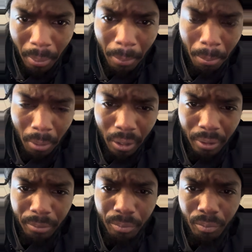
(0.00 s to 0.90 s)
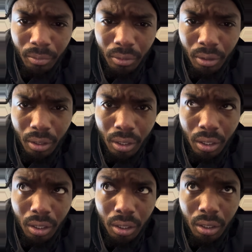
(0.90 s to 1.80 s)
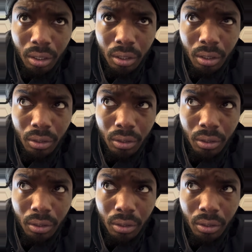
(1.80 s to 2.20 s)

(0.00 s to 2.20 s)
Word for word: But uh